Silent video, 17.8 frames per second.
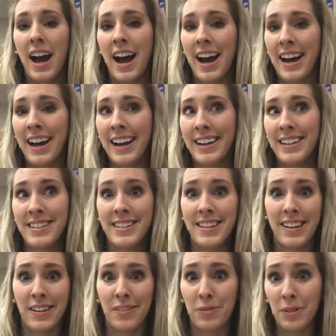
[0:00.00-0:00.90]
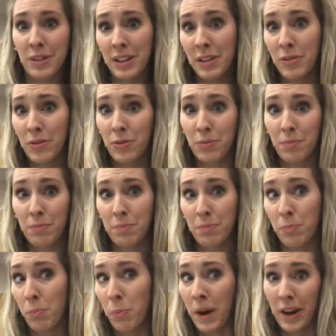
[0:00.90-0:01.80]
I didn't really
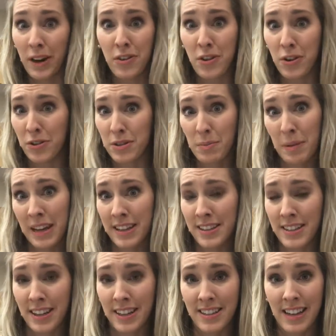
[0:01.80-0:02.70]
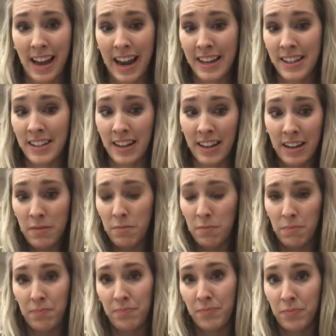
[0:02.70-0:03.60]
wear those pieces. I didn't
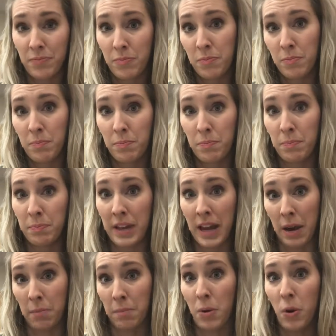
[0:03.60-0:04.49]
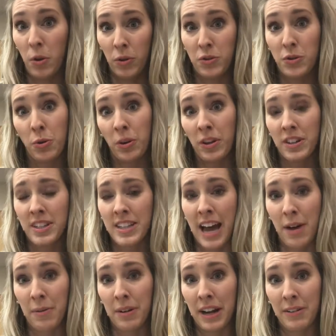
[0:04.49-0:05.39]
get pulled towards
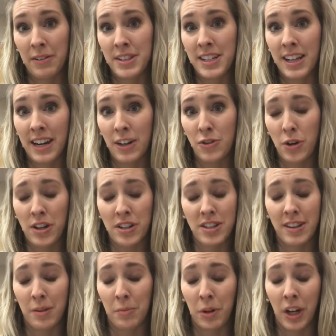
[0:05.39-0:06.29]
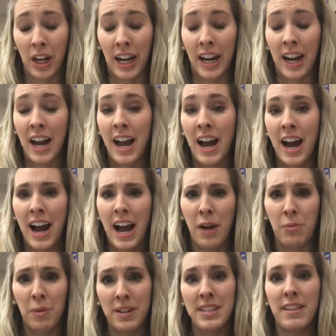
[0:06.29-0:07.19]
that when I was getting dressed in the morning.
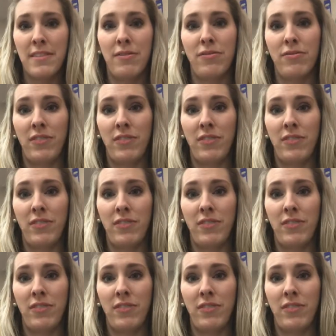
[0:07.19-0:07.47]
I wasn't